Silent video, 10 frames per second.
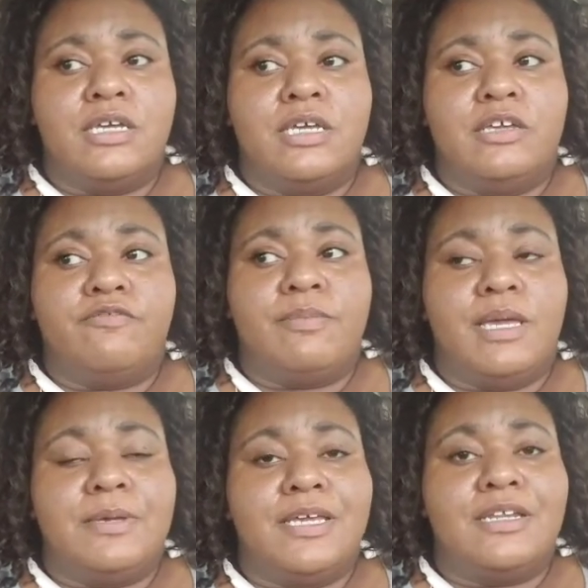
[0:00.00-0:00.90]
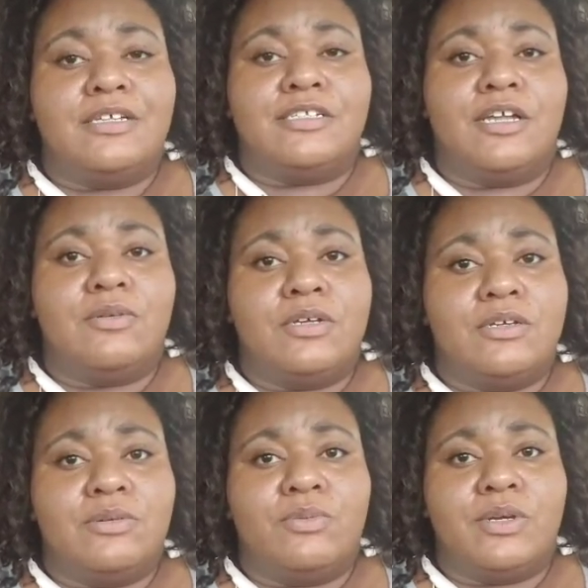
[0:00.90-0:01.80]
if maybe getting a
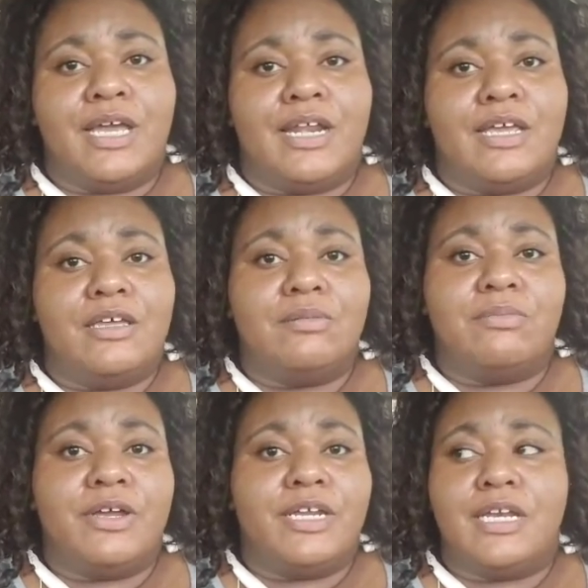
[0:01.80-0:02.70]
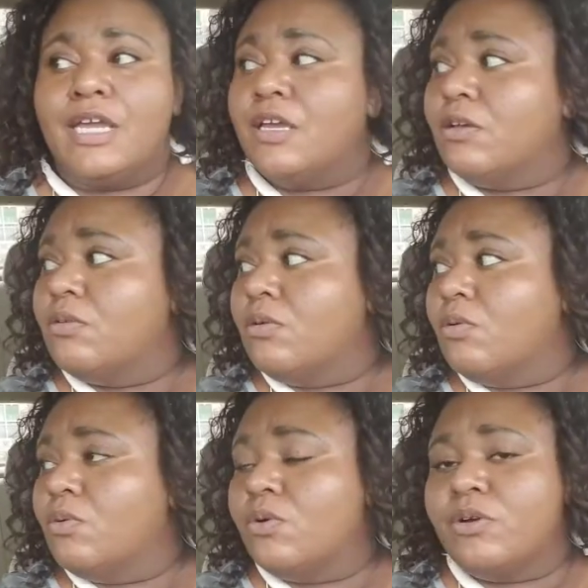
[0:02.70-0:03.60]
soda would kind of help break it down
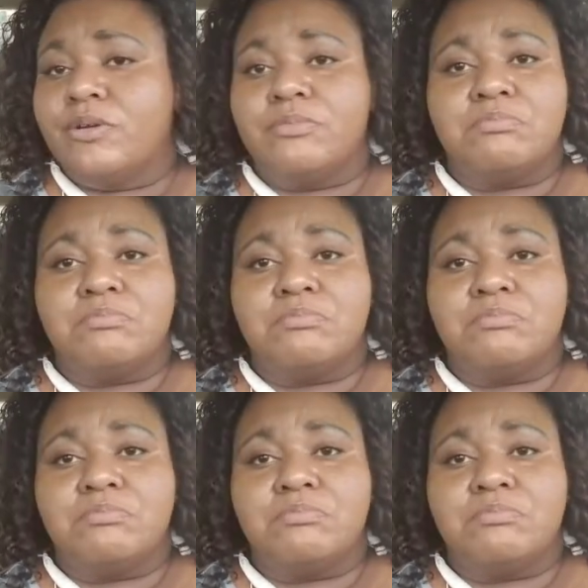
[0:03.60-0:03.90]
or